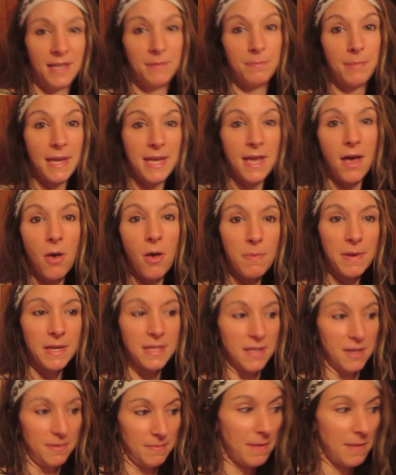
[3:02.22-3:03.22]
by helping
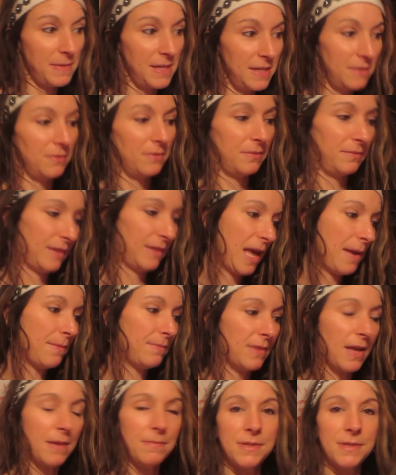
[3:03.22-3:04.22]
them. I mean,
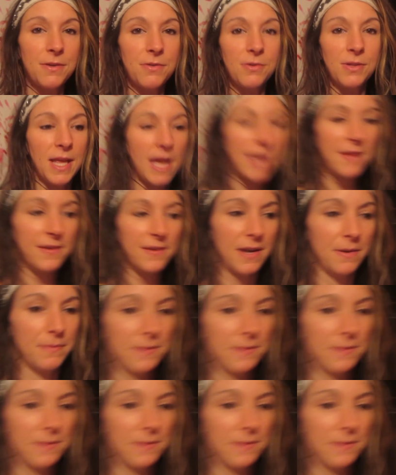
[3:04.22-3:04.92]
I'm so glad that I